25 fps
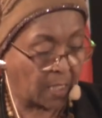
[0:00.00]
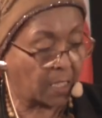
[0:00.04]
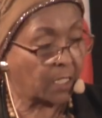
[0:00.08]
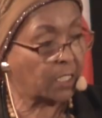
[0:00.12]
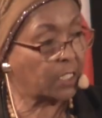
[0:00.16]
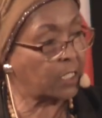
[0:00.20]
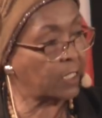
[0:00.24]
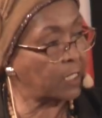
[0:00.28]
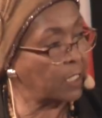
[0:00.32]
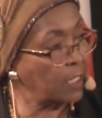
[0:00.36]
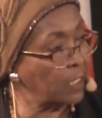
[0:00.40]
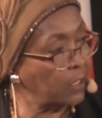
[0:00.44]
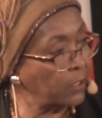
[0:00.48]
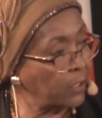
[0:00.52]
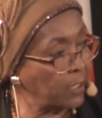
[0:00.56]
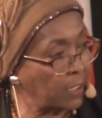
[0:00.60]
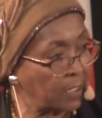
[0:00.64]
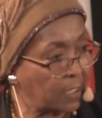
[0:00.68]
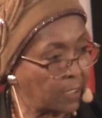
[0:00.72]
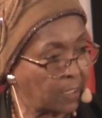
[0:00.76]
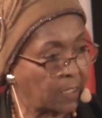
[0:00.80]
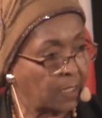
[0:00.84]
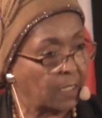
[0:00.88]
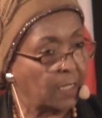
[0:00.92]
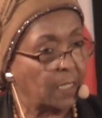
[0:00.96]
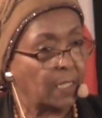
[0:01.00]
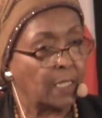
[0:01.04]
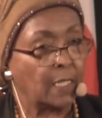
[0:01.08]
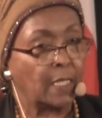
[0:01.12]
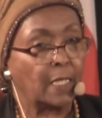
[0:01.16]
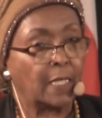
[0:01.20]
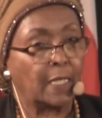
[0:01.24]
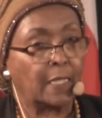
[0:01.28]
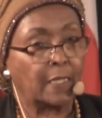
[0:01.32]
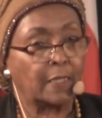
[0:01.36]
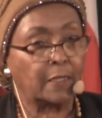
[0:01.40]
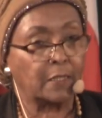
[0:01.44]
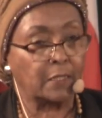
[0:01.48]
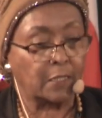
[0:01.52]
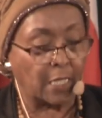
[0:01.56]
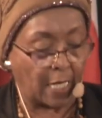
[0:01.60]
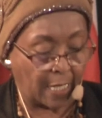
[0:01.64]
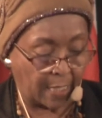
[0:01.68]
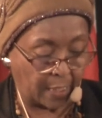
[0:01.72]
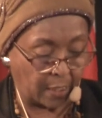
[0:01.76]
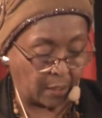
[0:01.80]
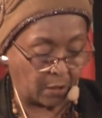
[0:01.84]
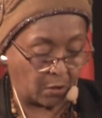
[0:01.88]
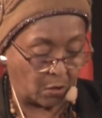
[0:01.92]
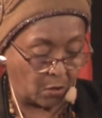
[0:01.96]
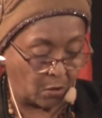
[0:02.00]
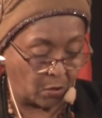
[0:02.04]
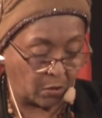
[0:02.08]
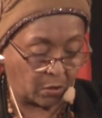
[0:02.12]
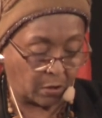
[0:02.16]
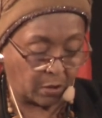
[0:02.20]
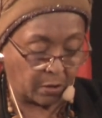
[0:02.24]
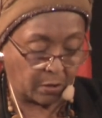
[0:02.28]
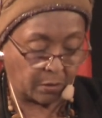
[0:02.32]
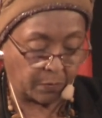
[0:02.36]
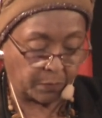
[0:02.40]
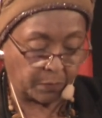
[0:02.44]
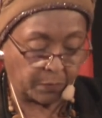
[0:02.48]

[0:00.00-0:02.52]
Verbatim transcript: serious dialogue.